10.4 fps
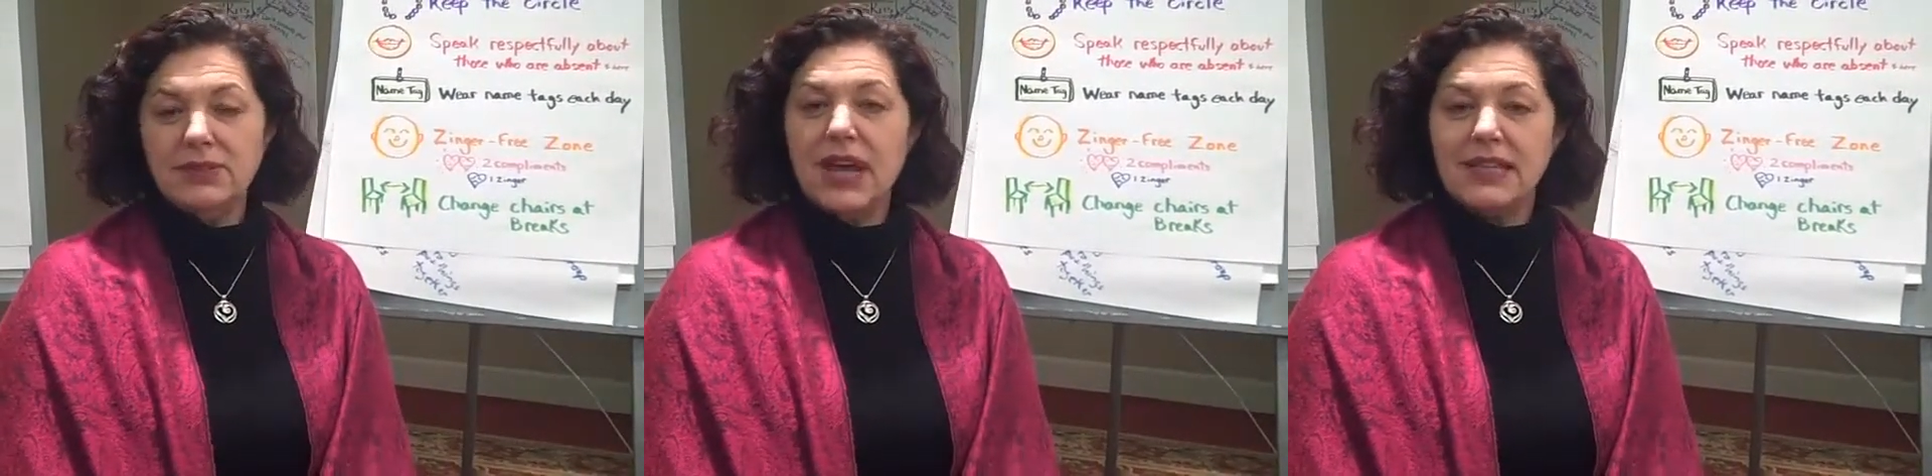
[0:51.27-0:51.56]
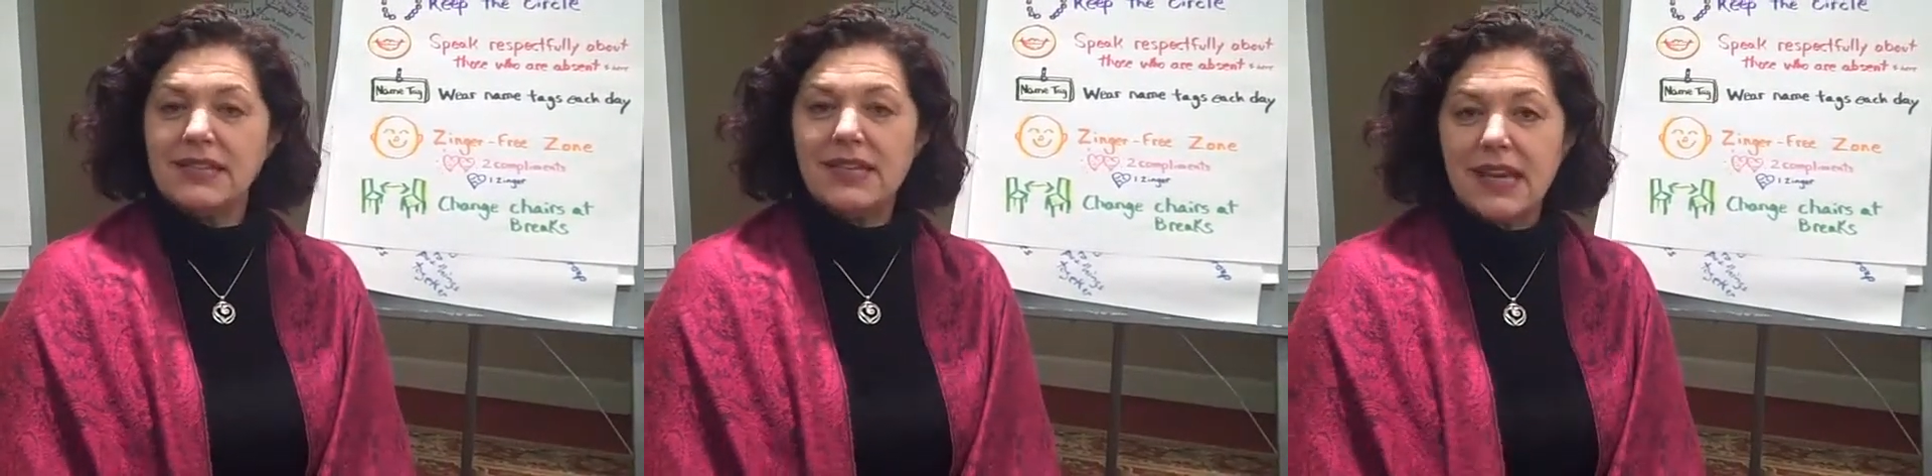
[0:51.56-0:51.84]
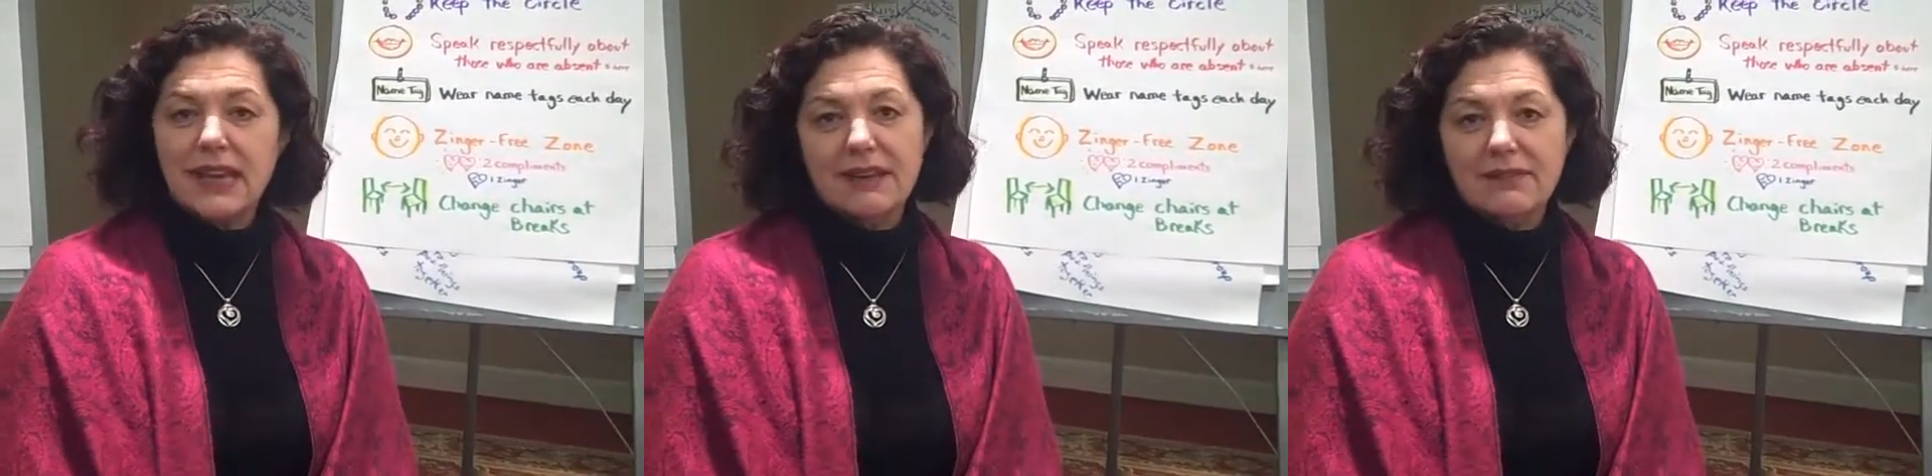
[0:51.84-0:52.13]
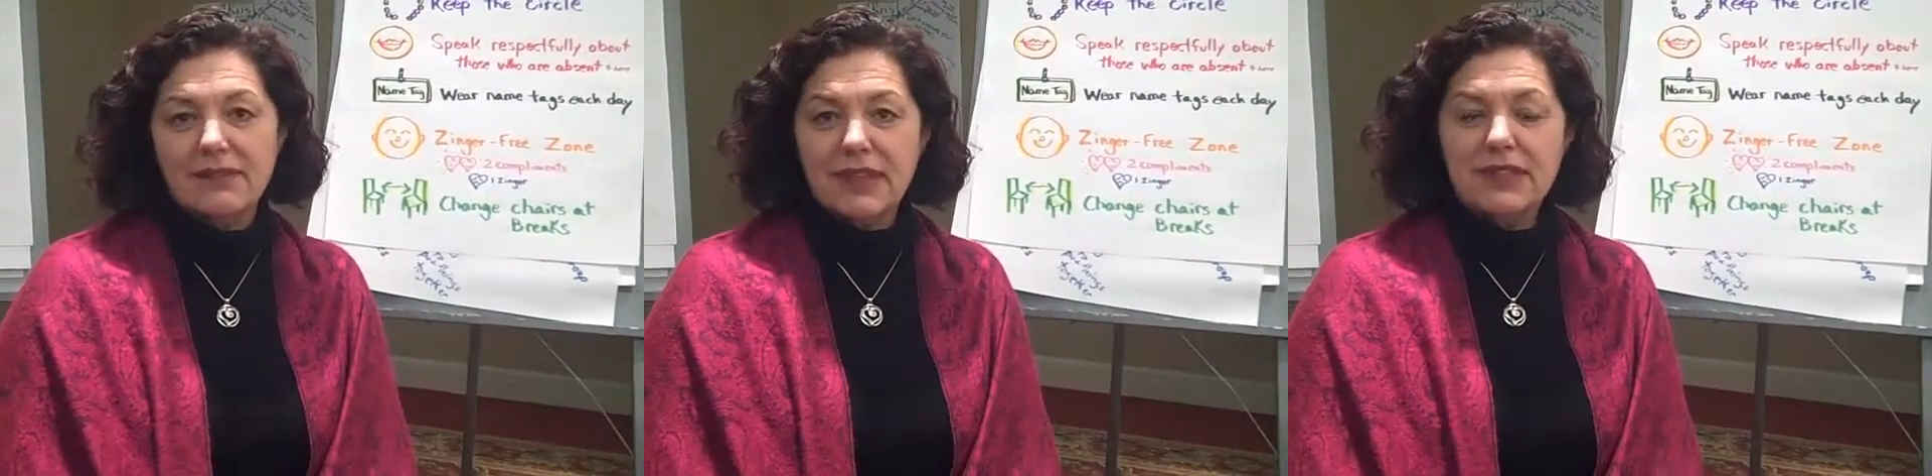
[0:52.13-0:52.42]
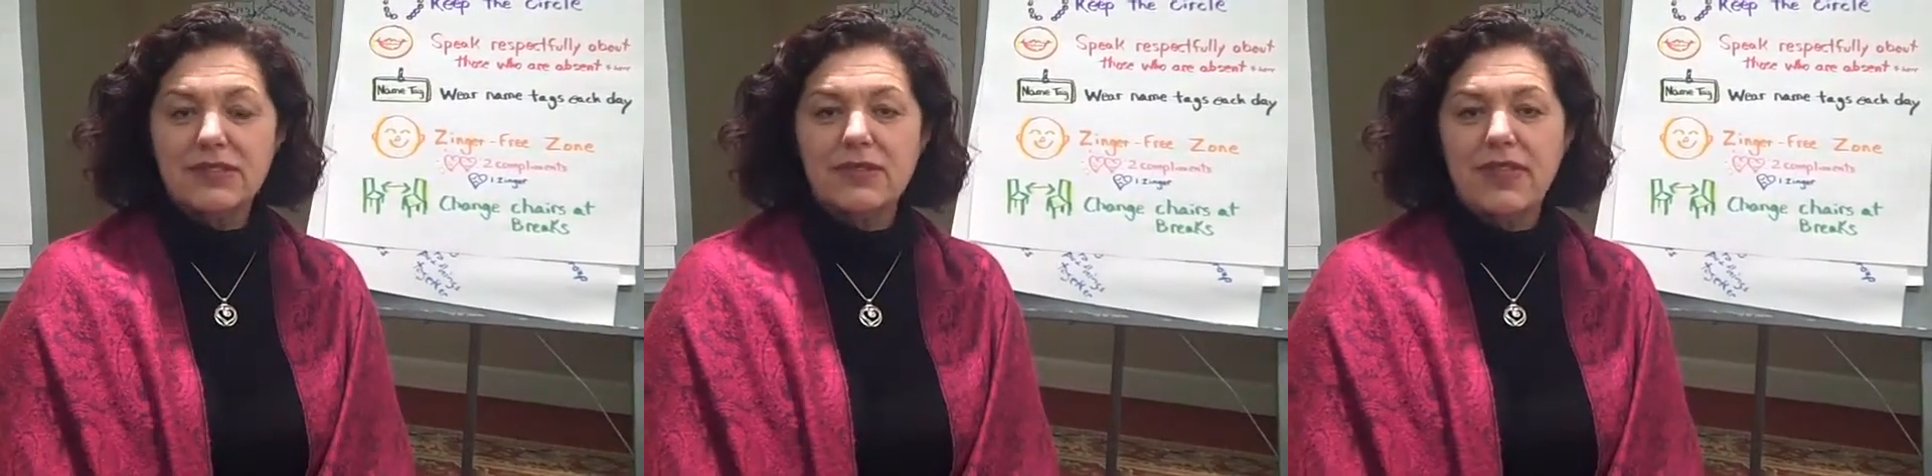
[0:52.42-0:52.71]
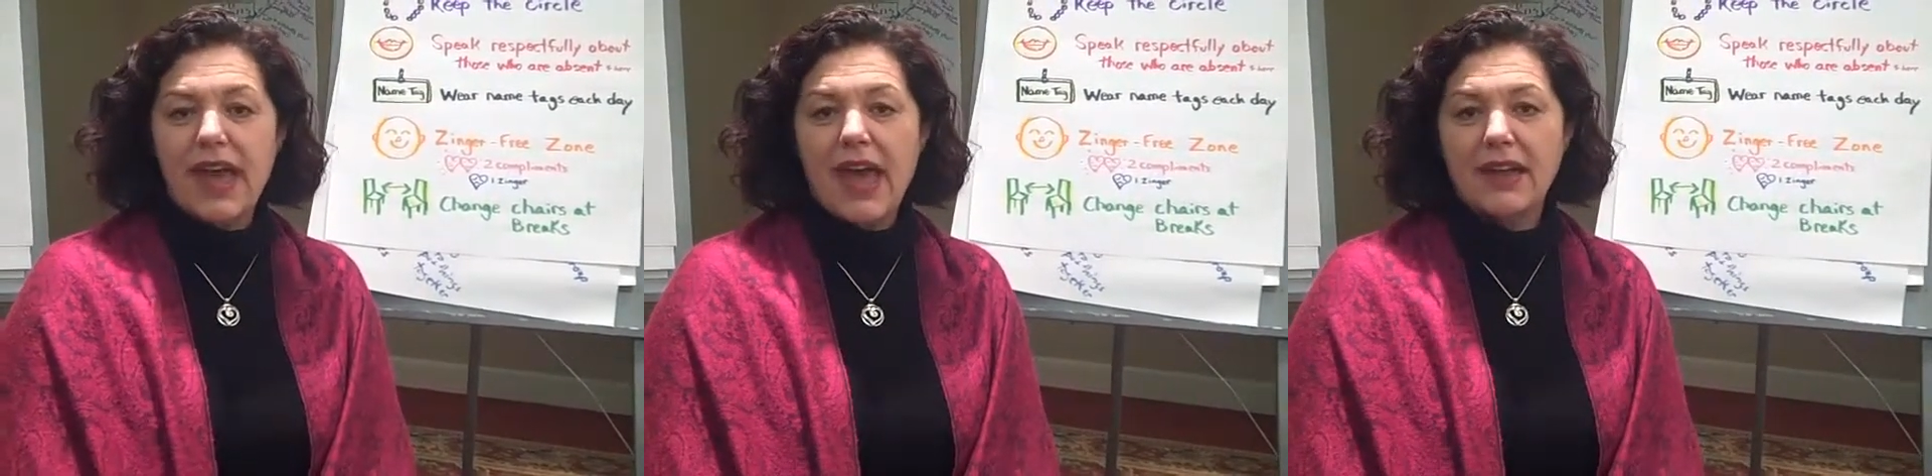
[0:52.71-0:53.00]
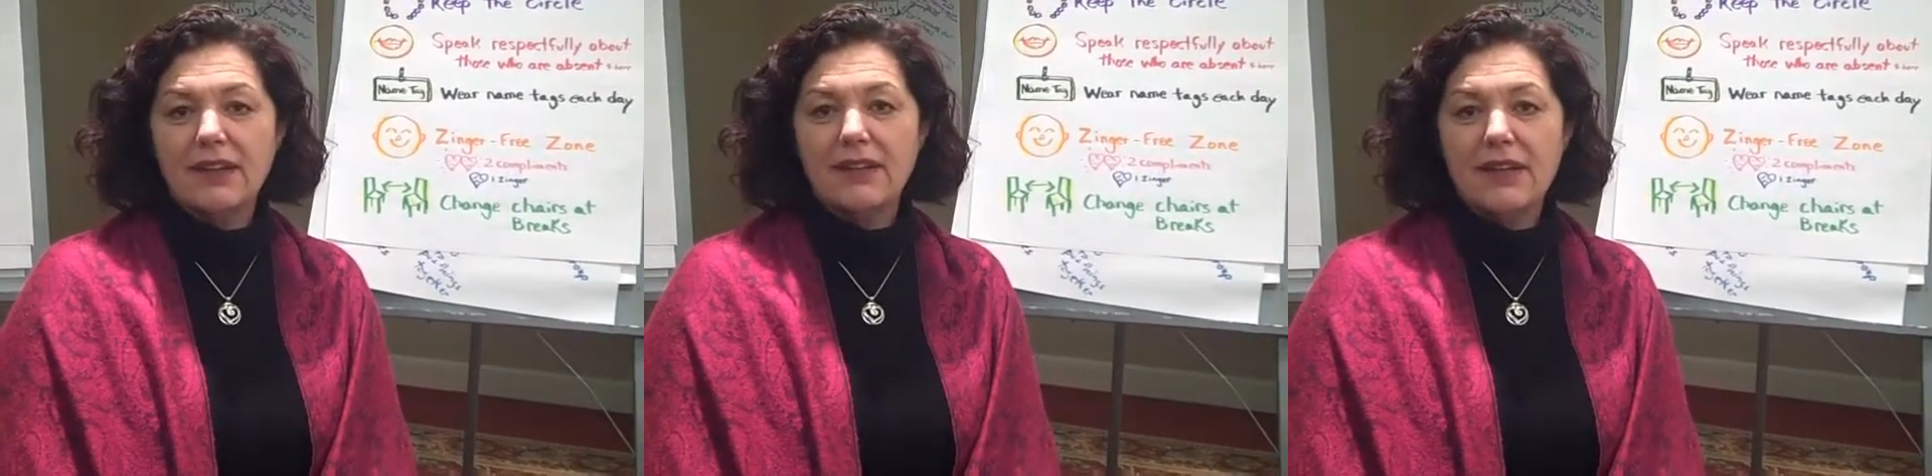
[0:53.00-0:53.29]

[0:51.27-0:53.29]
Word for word: you're not seeing this or that.